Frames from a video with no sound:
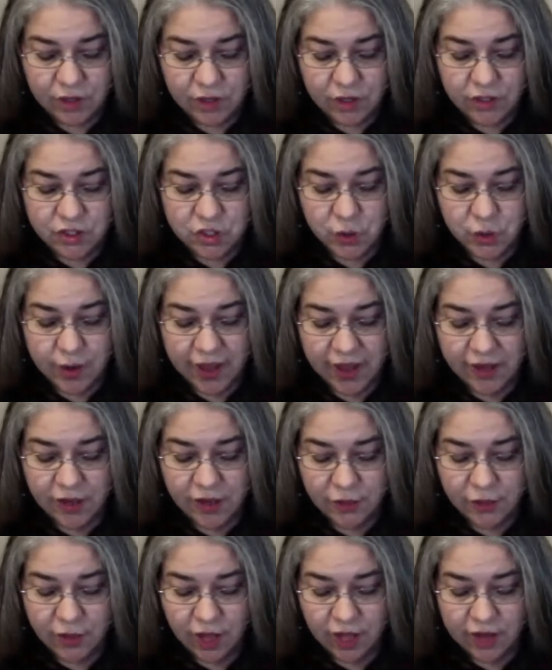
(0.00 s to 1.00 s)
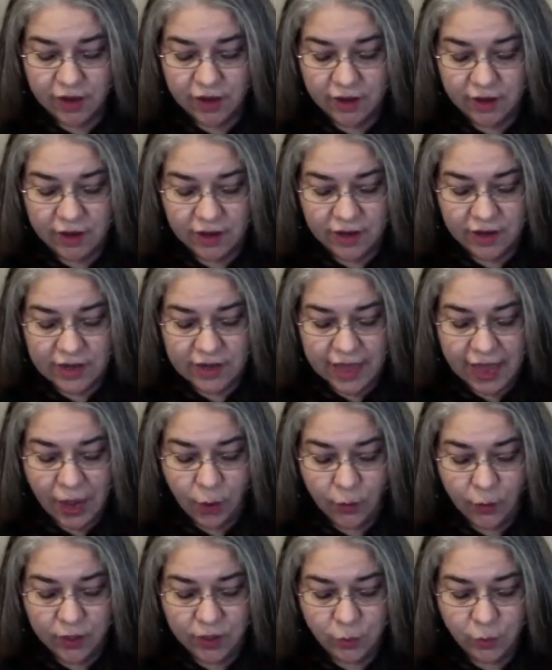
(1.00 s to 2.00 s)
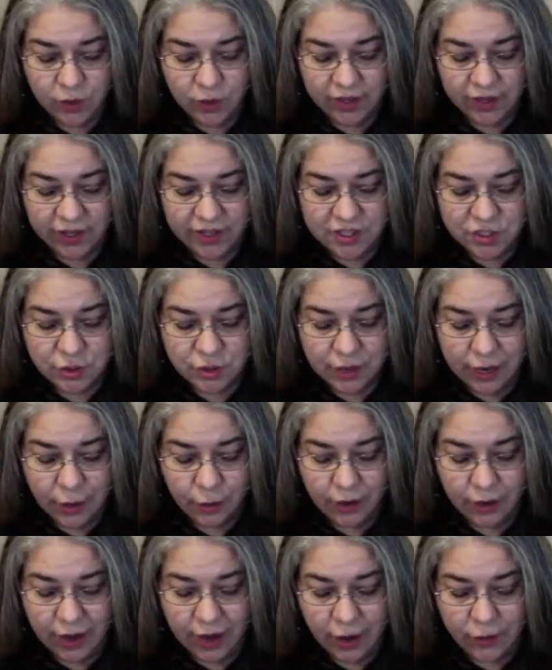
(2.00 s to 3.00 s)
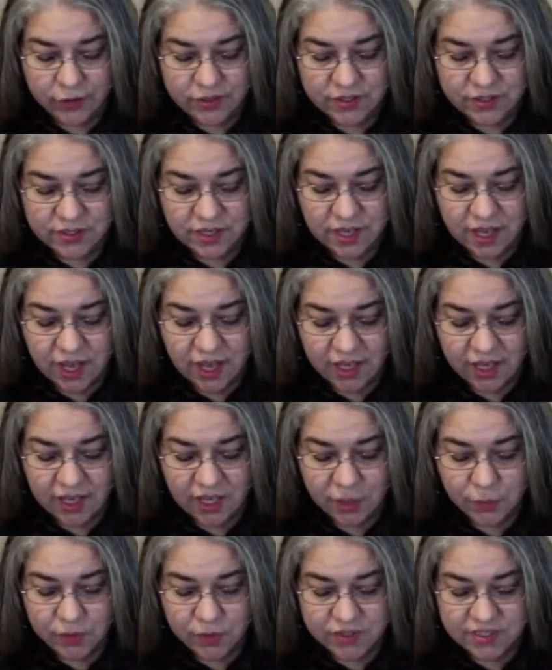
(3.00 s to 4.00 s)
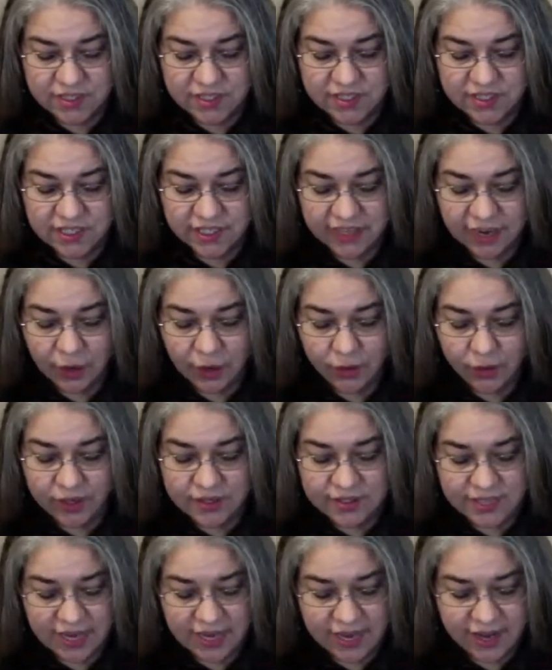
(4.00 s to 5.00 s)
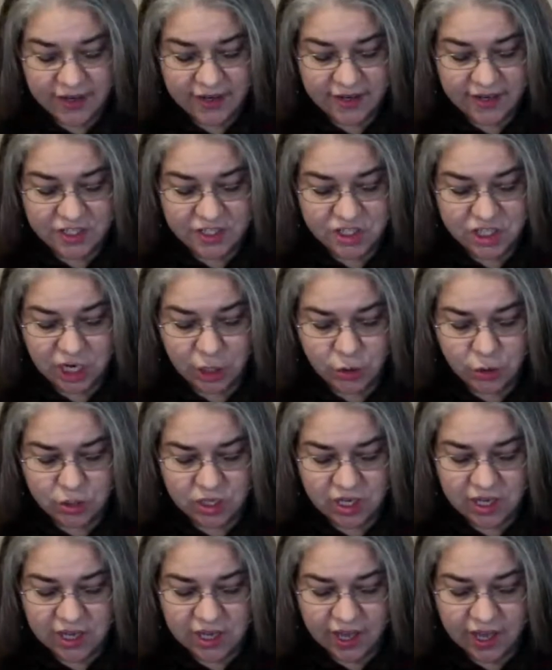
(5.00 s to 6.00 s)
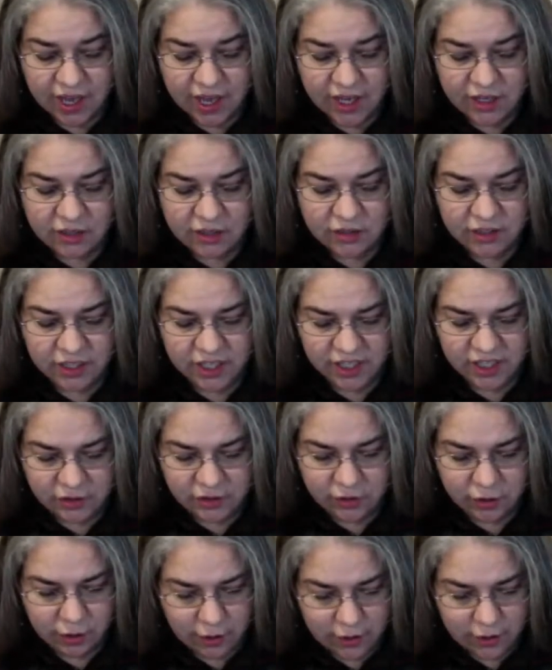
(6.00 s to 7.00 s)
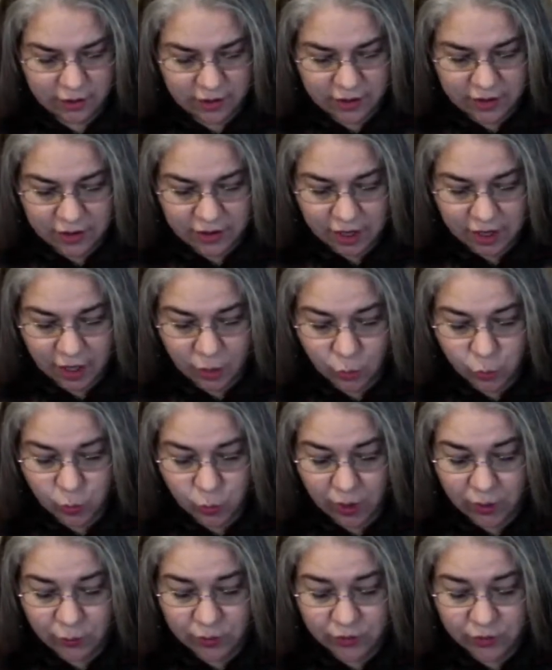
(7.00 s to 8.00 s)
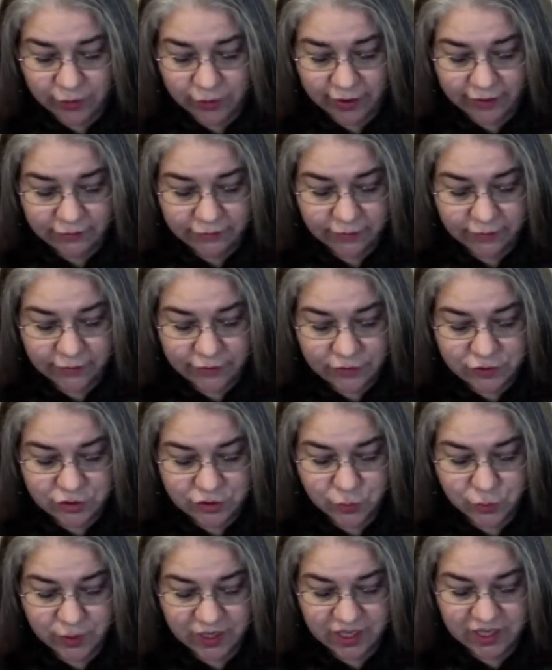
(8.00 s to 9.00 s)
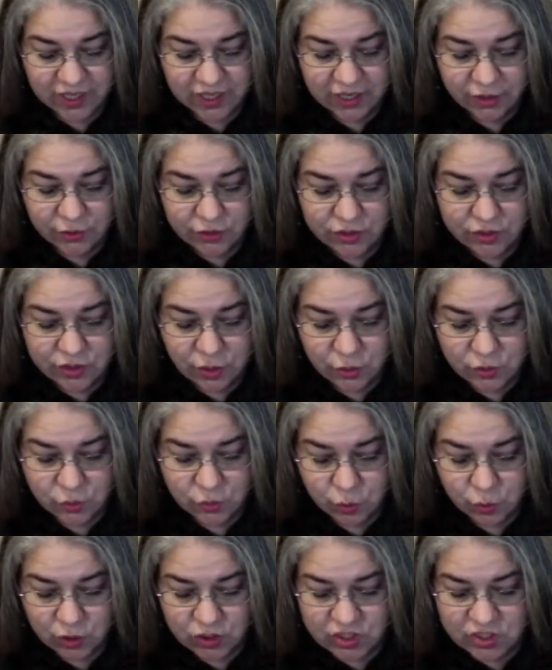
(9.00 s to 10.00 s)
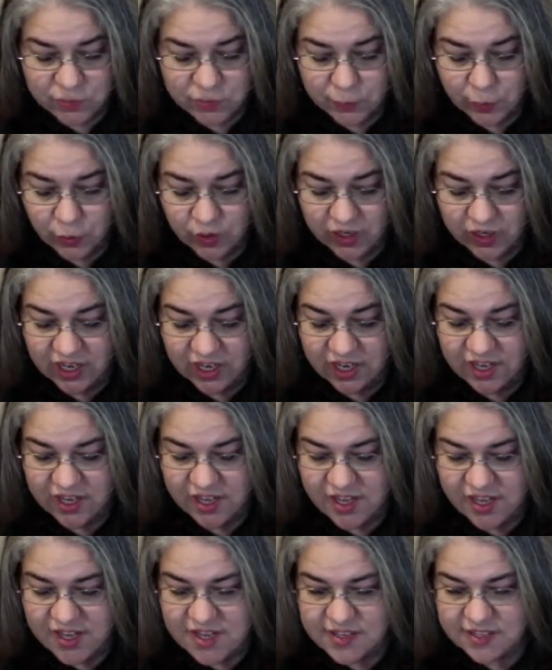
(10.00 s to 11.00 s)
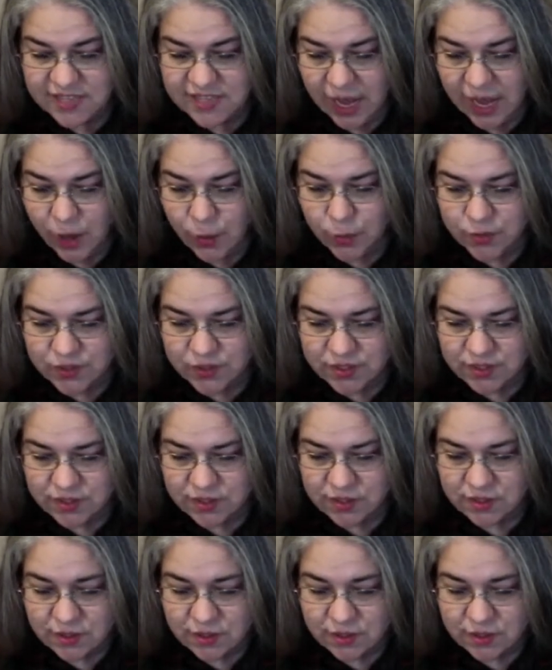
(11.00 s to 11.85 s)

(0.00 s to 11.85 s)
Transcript: Johanna thought, now he will enter our house, and he will stick out his hand and shout, "Hail Hitler!" And what will grandfather do when he hears those words spoken in his house?